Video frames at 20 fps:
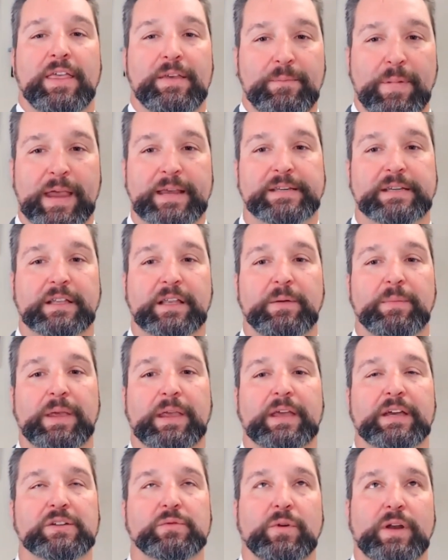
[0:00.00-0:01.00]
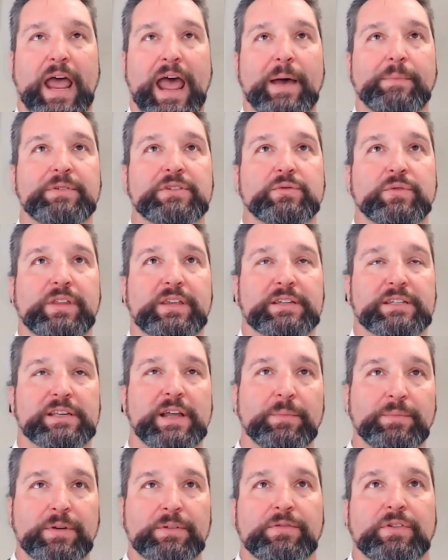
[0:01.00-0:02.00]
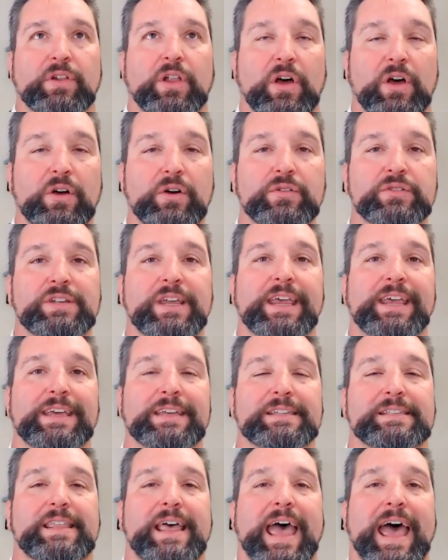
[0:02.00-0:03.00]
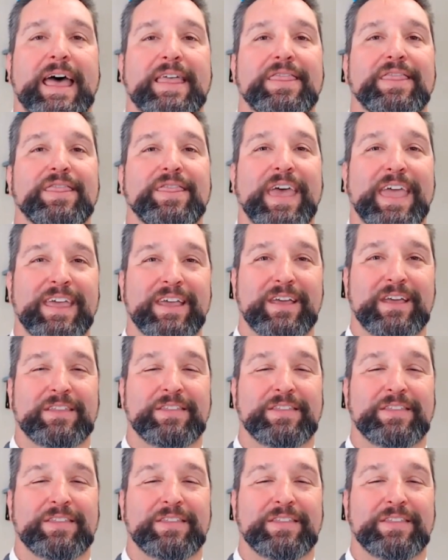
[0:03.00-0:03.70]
basically, because what happens with the assumptive close is that they